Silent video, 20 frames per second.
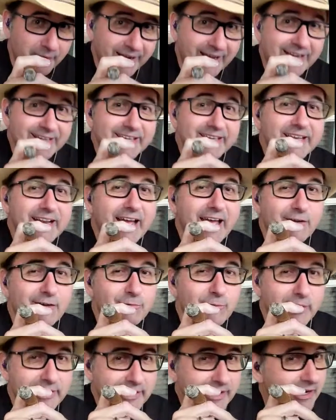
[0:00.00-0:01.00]
but I can get
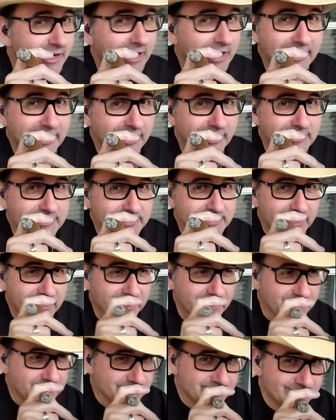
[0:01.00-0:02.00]
halfway there. I guarantee
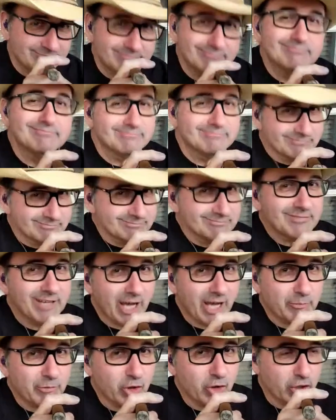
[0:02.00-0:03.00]
you,
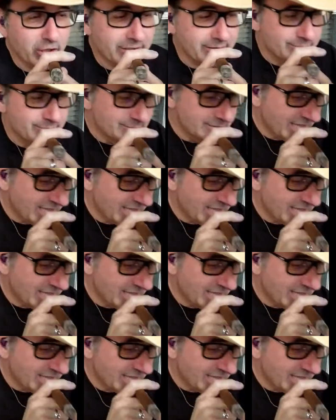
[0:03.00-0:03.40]
I'm good.